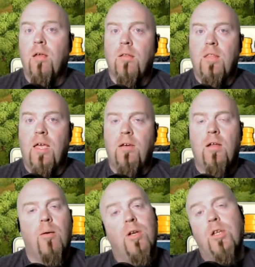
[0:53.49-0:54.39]
Then
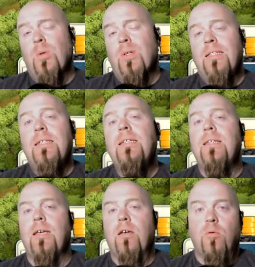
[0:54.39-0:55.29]
I'm going to do a
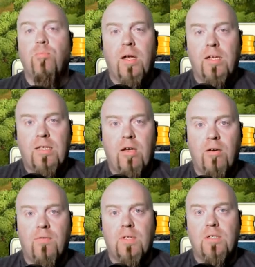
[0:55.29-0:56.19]
detailed breakdown
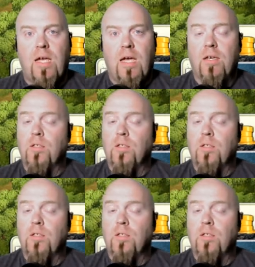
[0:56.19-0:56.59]
of the attack,